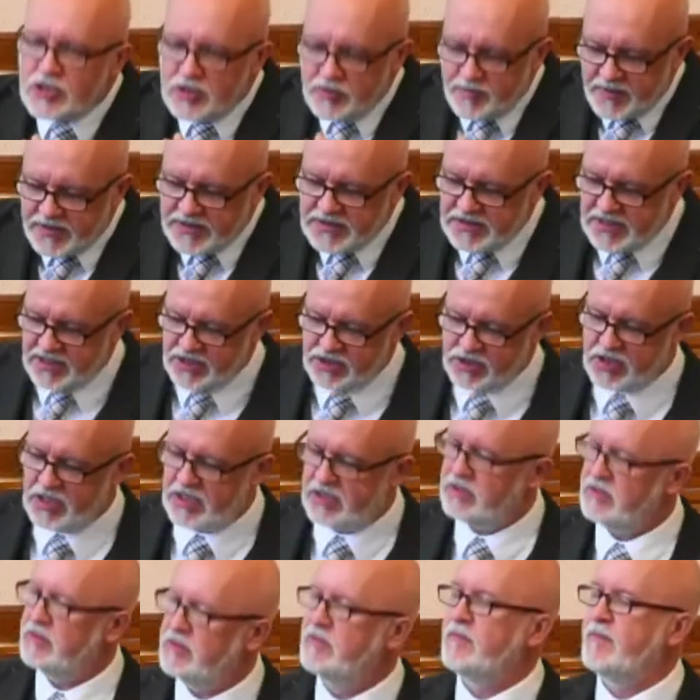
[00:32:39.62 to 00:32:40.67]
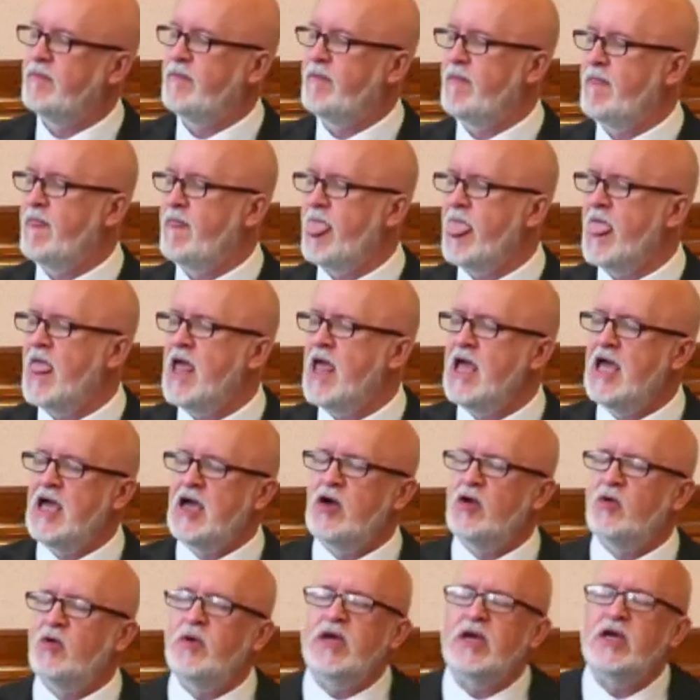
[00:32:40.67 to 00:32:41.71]
position
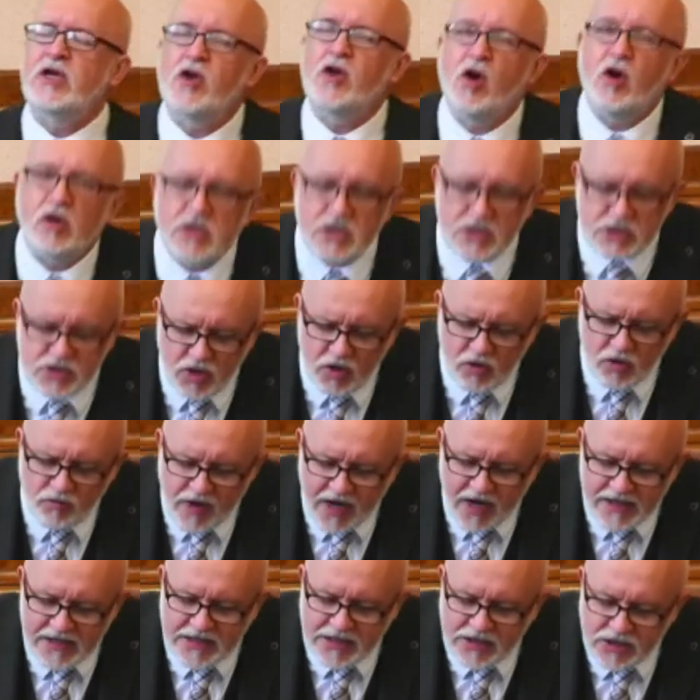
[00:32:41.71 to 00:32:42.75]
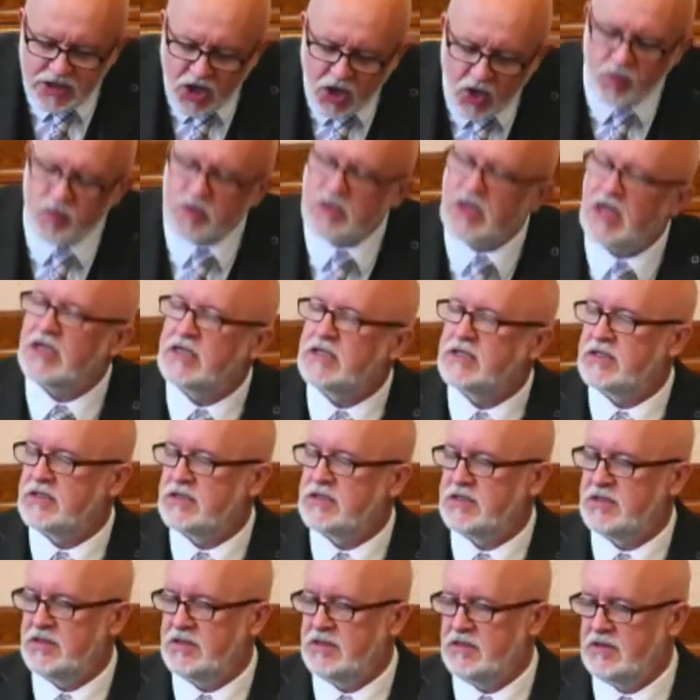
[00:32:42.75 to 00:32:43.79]
where God has already told
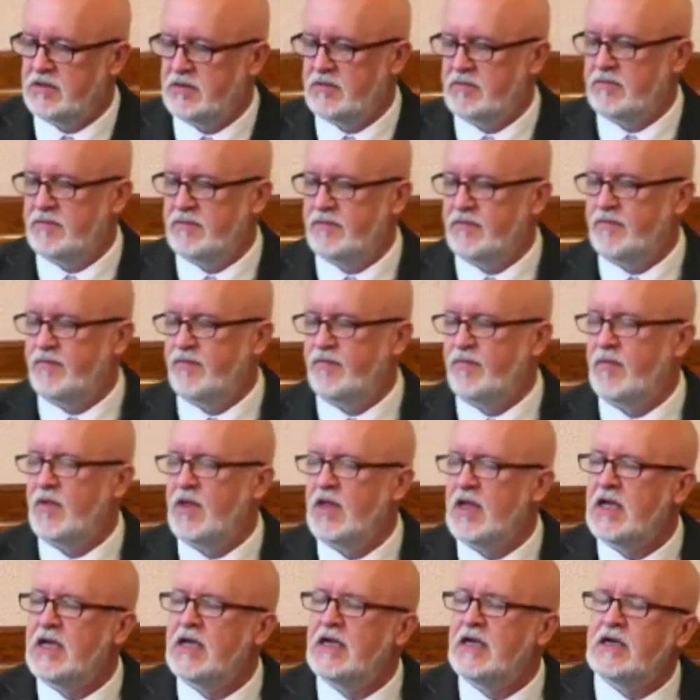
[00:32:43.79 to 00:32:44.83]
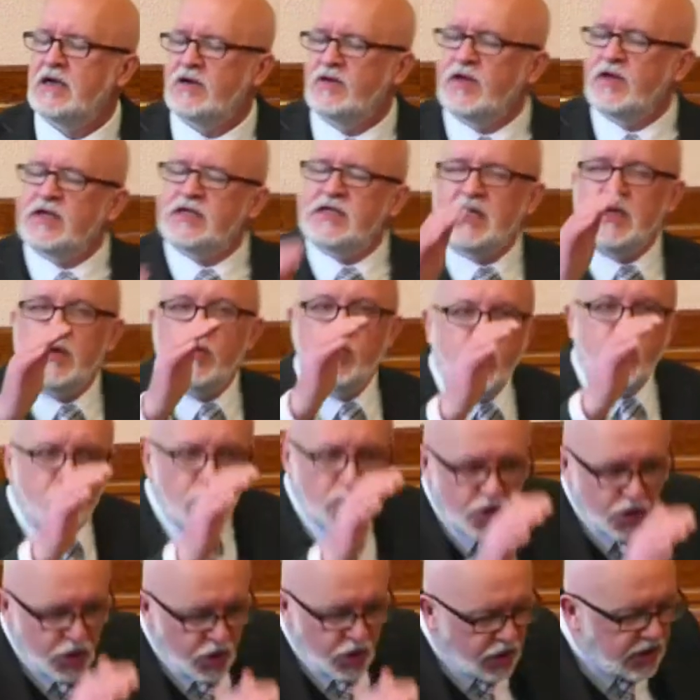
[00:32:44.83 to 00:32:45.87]
us that he
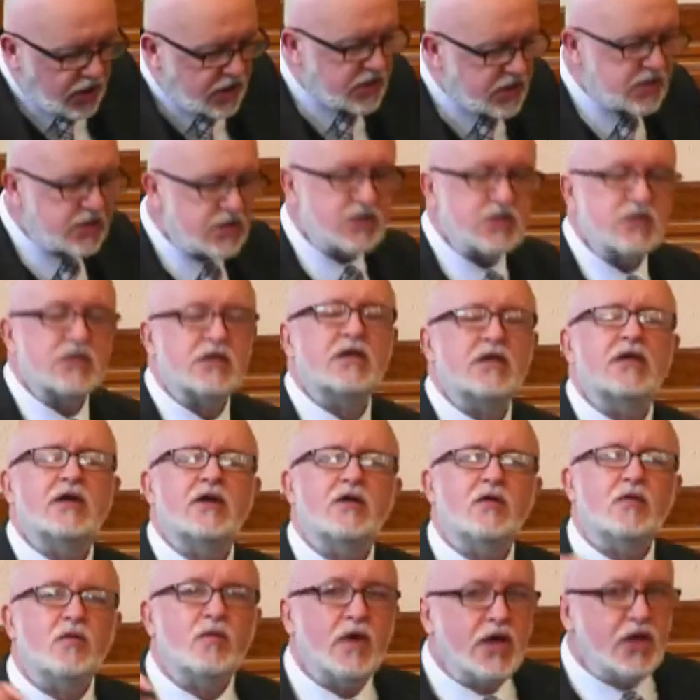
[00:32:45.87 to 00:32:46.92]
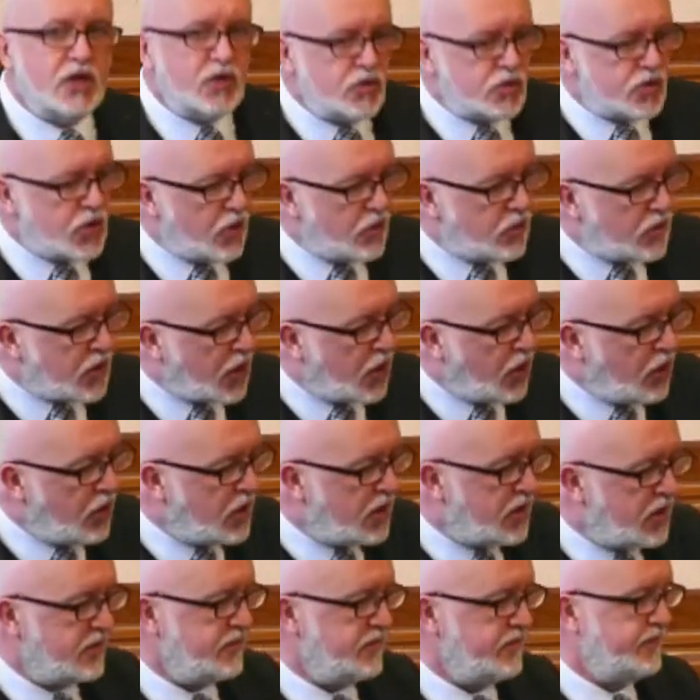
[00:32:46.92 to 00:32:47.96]
works where you don't look,
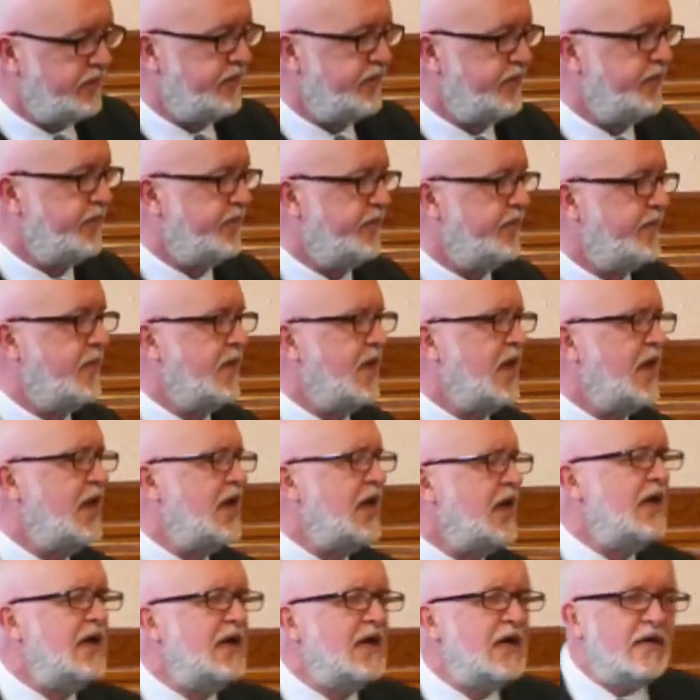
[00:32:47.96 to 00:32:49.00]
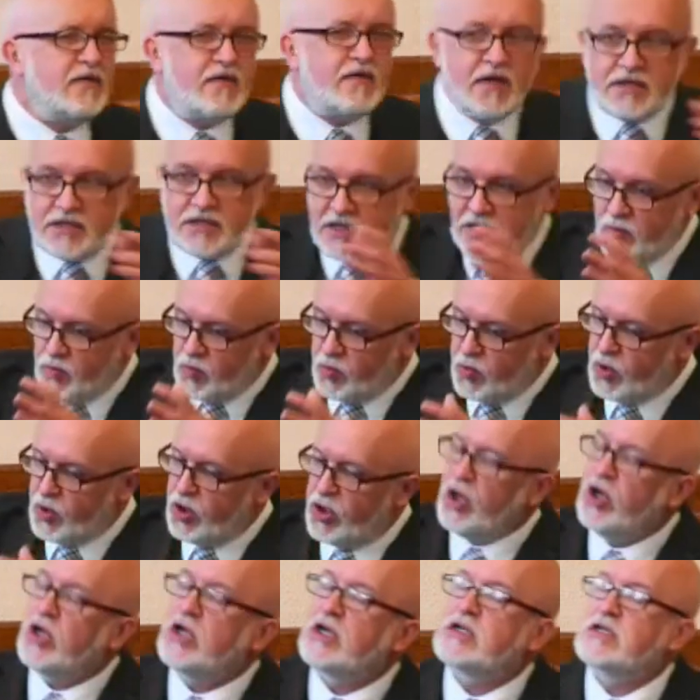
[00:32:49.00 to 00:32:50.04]
that he
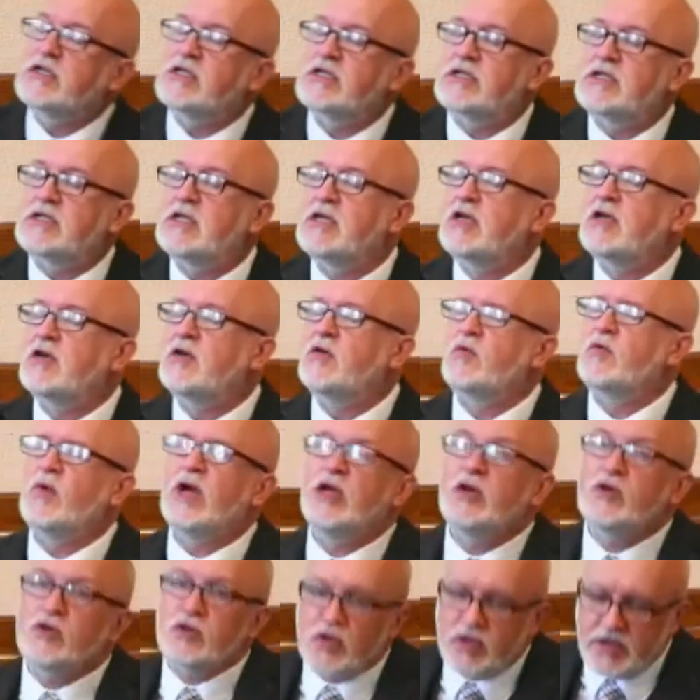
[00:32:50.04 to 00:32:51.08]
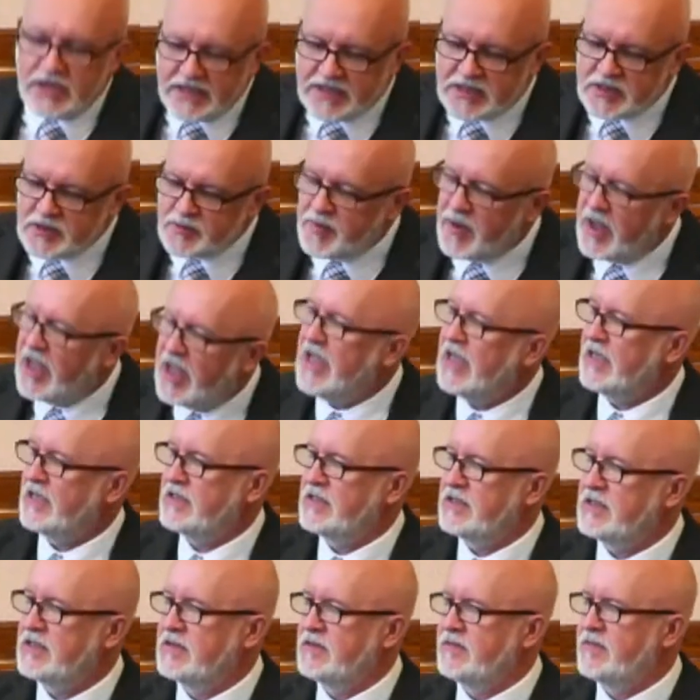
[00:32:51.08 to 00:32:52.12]
works where you don't
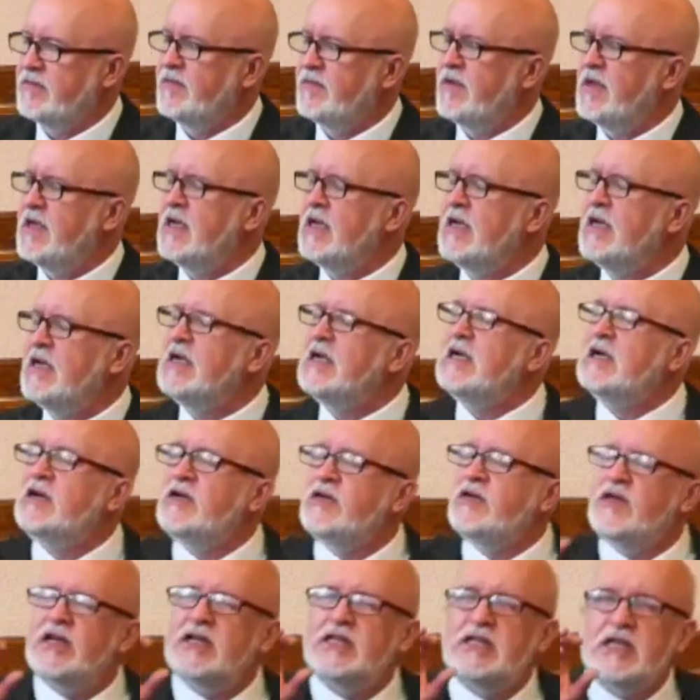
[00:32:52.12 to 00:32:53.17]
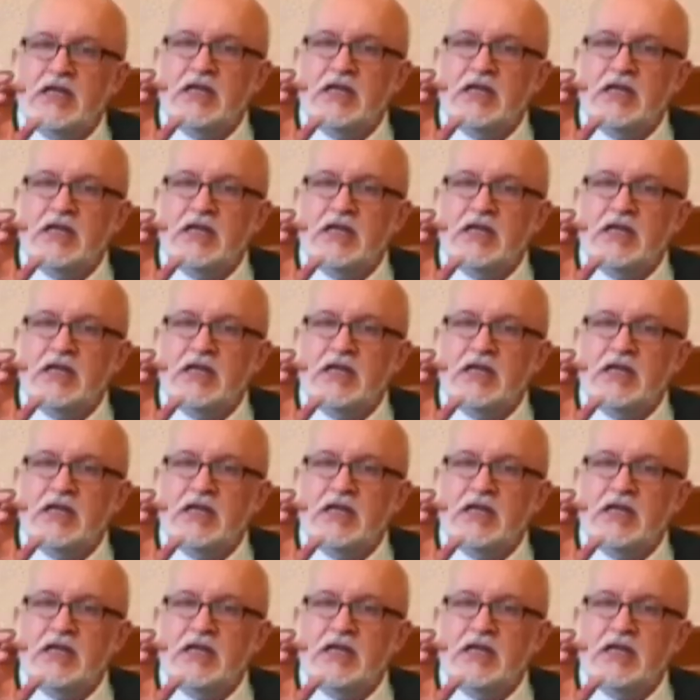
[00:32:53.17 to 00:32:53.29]
expect, that he